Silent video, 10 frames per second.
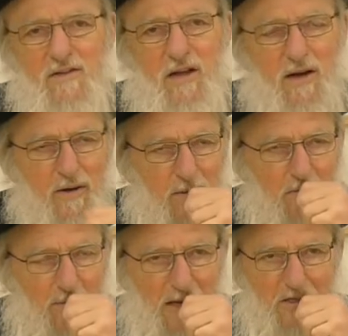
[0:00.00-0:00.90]
their
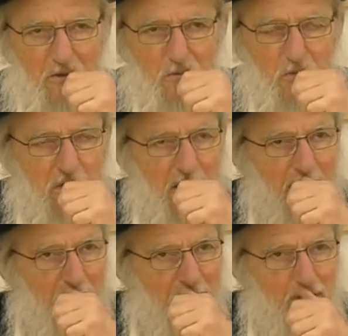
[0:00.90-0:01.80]
magical
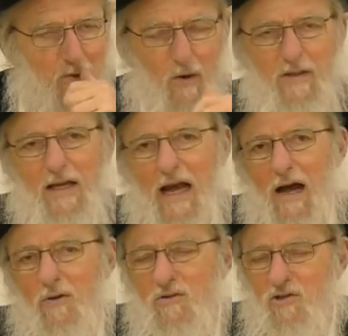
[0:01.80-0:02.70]
routines, and calling
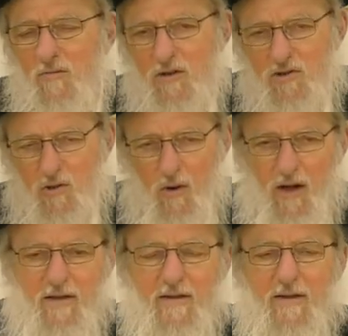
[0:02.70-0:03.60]
out, and so forth and so
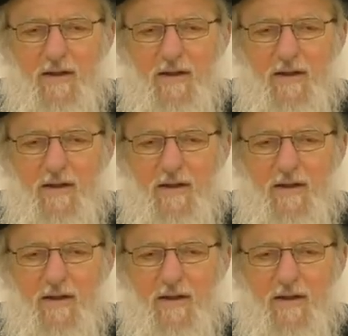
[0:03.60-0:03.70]
on.